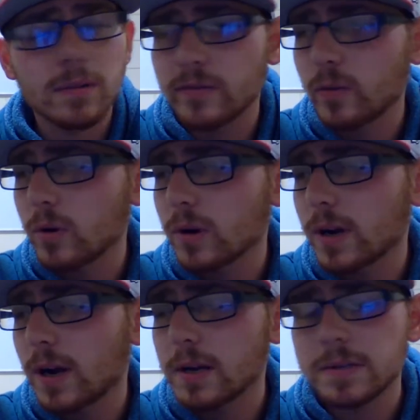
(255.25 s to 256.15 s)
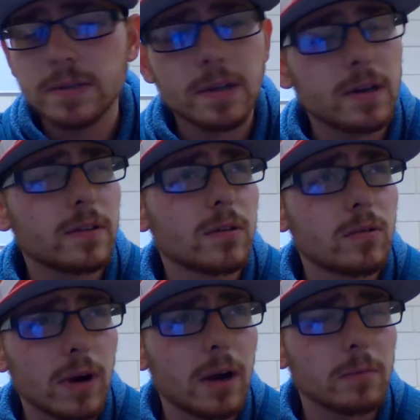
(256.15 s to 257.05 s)
It's four guys, and then on the
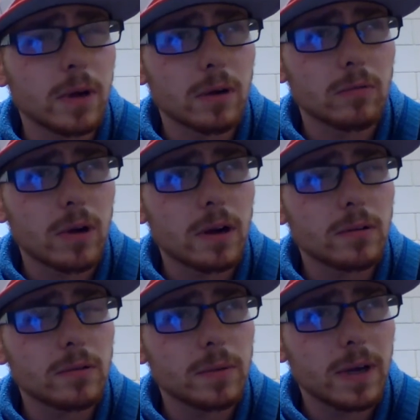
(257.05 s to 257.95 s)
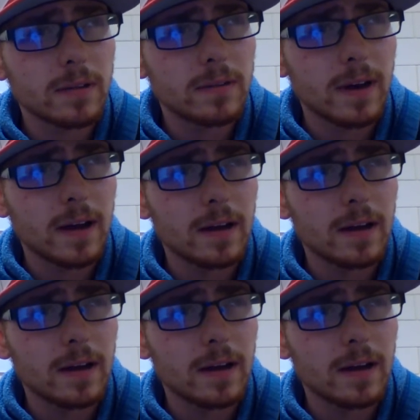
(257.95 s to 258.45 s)
ground we got Ronald, we got